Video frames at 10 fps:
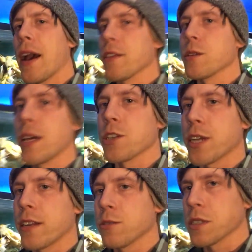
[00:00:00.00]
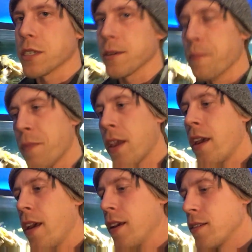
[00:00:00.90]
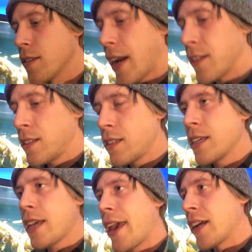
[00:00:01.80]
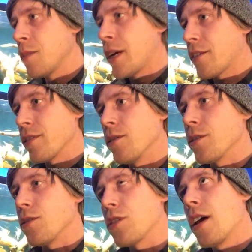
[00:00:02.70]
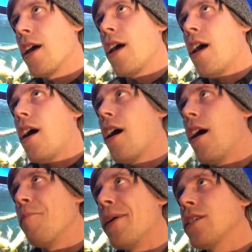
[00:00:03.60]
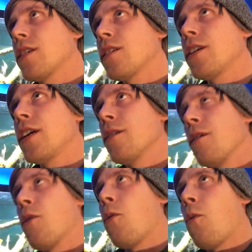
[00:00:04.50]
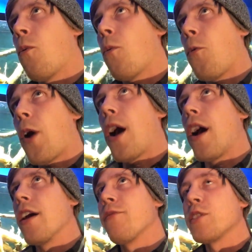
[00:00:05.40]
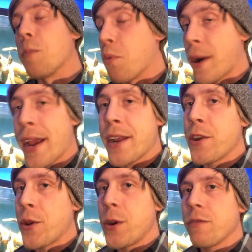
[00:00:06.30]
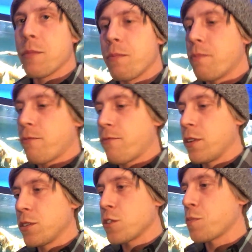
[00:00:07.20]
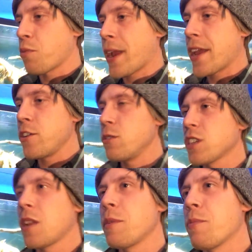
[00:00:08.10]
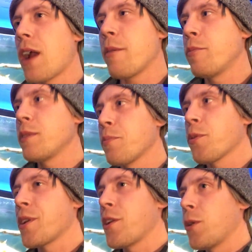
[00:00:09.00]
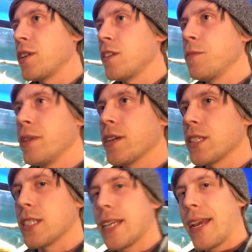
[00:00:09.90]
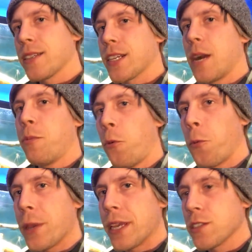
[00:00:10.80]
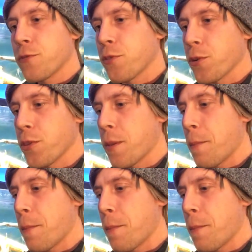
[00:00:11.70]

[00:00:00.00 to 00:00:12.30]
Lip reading: there's a lot of shadows in here. Silencing hang on the back filters. Basically, if it's brand new, if the filter's brand new, it's going to be probably pretty noisy because it takes a couple weeks for the